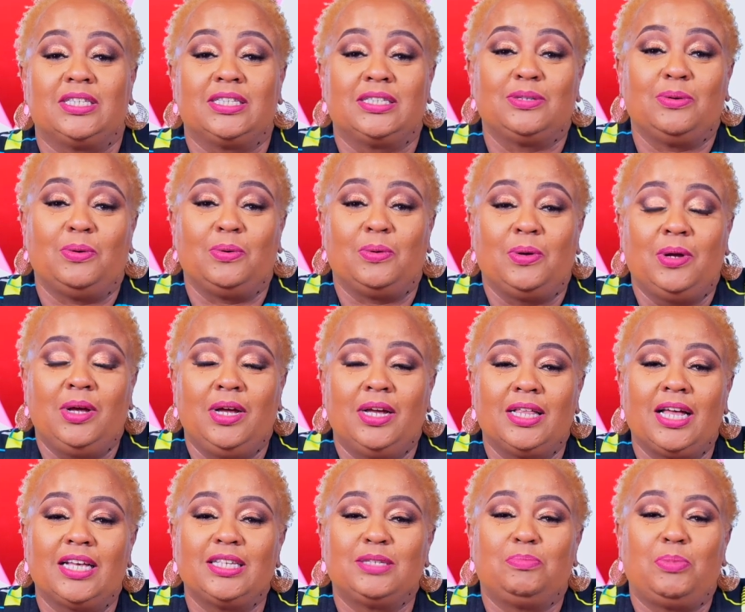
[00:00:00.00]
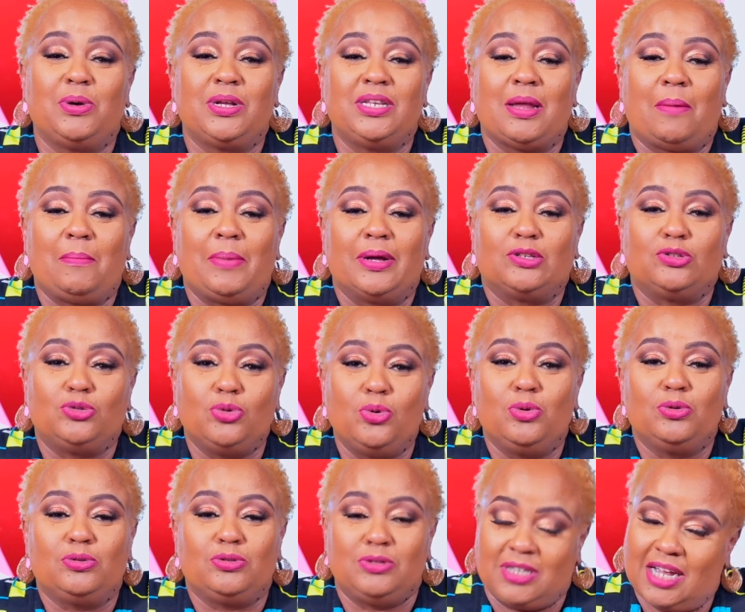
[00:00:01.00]
So that's point number
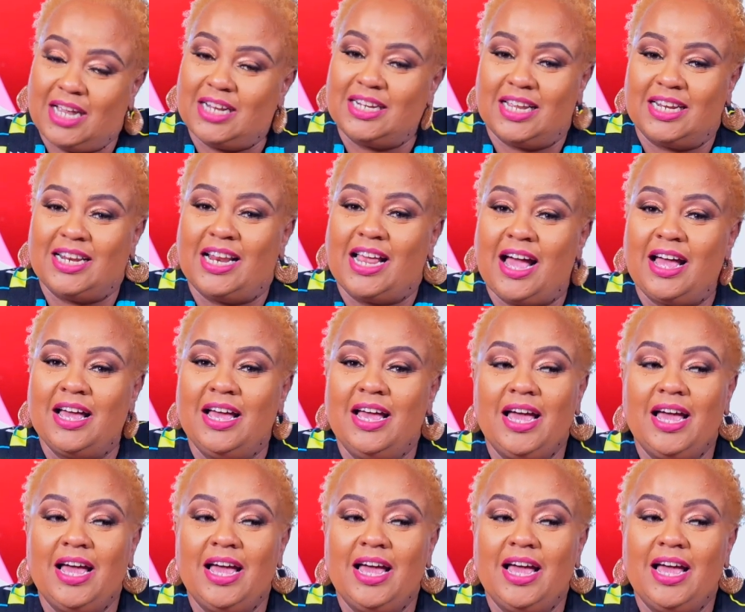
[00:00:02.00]
2 to endelea.